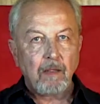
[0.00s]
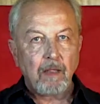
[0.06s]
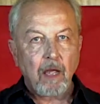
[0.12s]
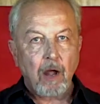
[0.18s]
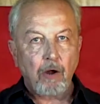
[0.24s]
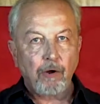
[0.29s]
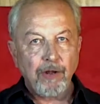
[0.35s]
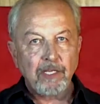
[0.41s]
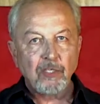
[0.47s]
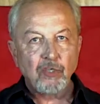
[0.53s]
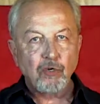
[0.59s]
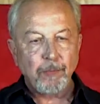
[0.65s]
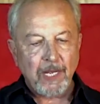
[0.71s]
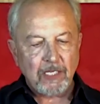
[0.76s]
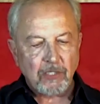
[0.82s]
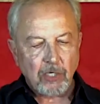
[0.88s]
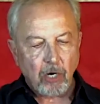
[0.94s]
our
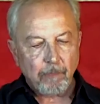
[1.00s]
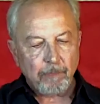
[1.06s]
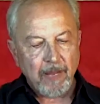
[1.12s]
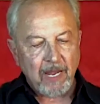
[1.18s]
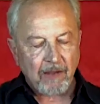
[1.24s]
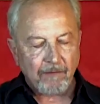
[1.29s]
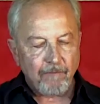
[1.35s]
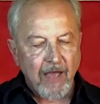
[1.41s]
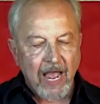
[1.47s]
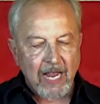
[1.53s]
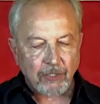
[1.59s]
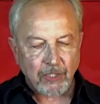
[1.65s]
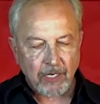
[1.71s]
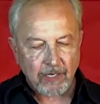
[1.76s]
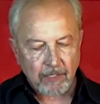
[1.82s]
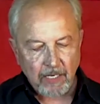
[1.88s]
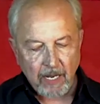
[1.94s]
instruments are being
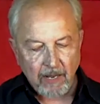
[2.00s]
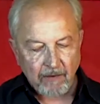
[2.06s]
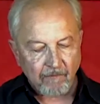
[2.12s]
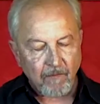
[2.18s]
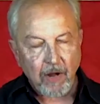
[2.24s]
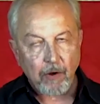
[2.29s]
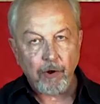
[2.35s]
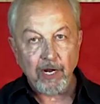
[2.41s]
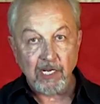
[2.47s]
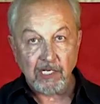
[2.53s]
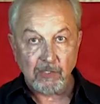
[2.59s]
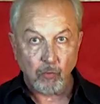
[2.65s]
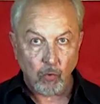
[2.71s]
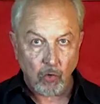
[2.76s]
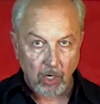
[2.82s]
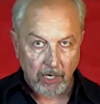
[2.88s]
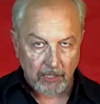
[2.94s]
fashioned in various
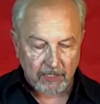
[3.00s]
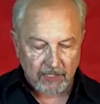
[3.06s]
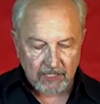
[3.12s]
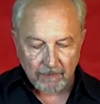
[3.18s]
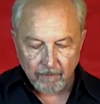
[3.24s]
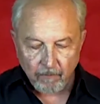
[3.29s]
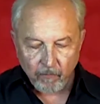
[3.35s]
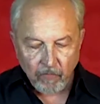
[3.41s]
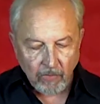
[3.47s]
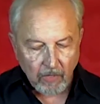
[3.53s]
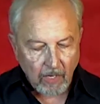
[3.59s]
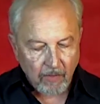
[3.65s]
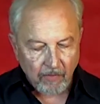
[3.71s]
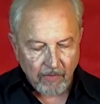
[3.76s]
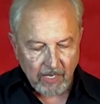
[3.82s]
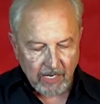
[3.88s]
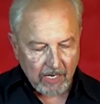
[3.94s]
woods.
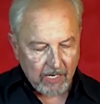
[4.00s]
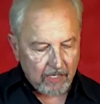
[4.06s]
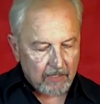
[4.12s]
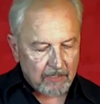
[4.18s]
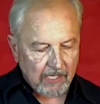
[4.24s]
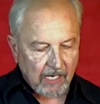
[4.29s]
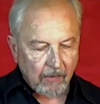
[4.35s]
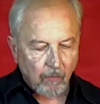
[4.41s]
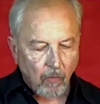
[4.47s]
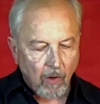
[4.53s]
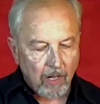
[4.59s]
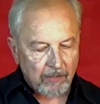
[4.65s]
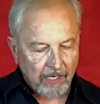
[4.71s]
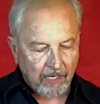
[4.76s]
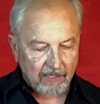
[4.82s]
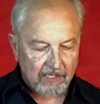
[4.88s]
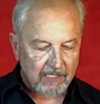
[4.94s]
These
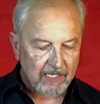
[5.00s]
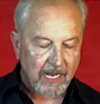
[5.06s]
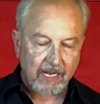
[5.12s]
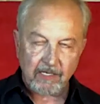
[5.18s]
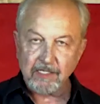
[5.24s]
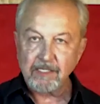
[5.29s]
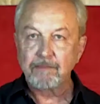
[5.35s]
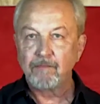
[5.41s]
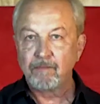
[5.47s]
walnut sticks,